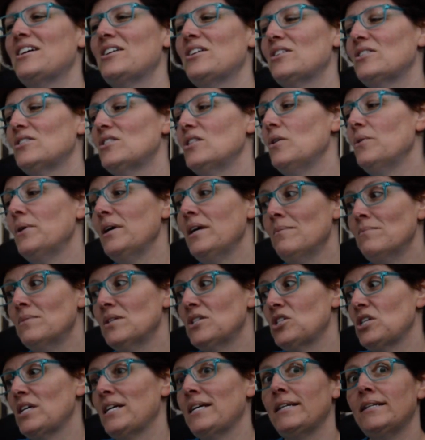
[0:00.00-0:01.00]
So
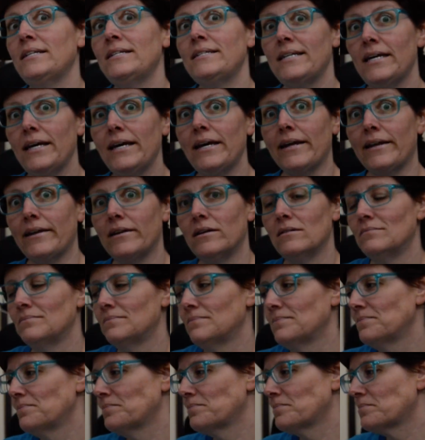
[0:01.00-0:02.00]
Imogene did.
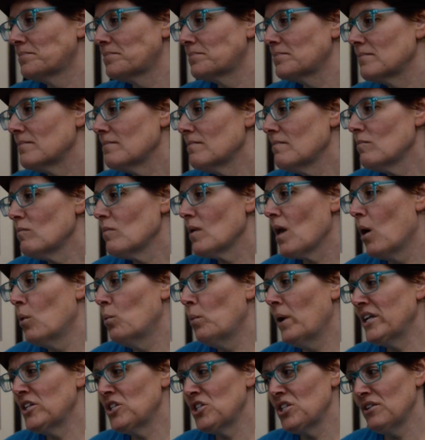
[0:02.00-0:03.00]

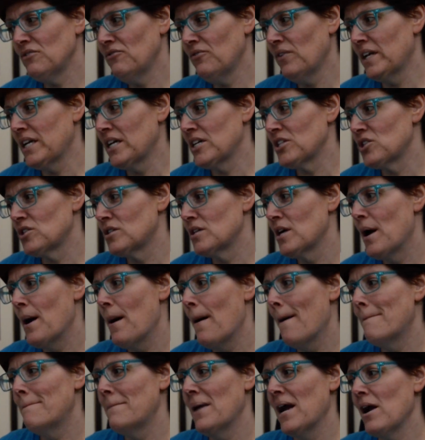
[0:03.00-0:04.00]
When she finished,
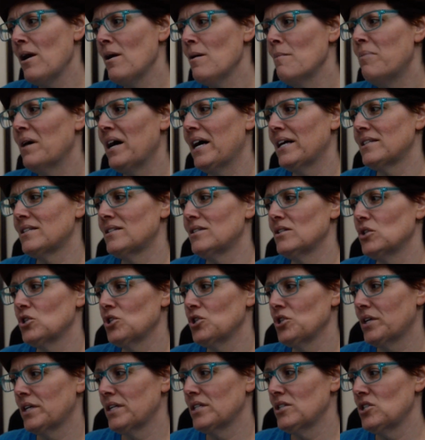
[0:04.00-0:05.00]
Mayor Butts
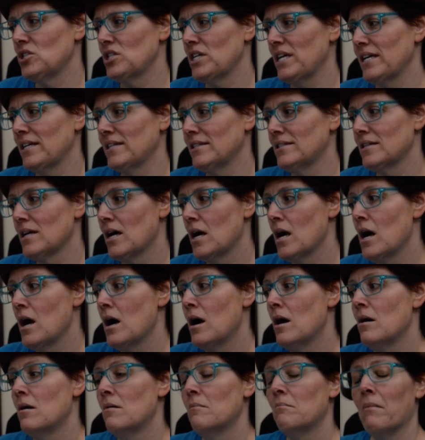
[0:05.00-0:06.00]
shook his cheeks.
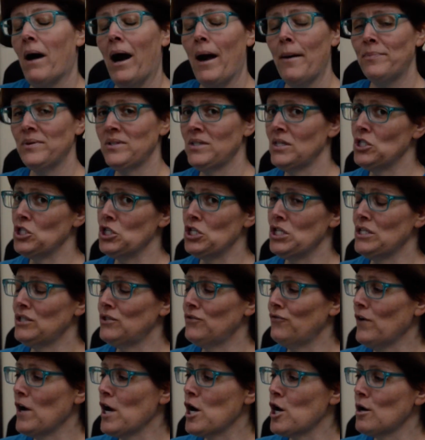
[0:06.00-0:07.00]
"My position is
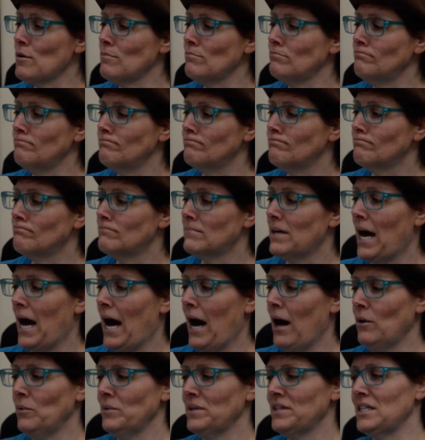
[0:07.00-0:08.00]
firm.
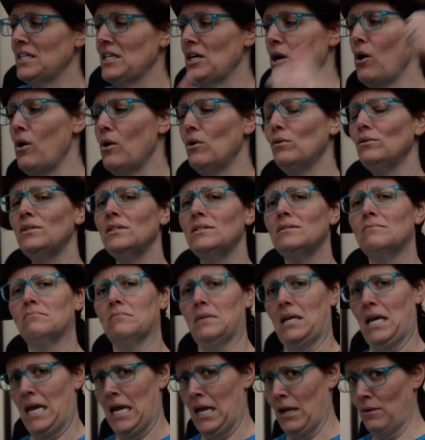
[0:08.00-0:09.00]
Out with the old,
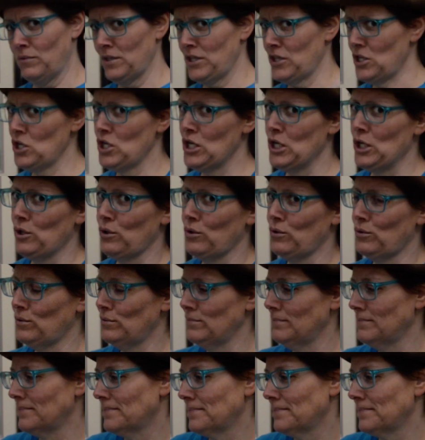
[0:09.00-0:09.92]
in with the new."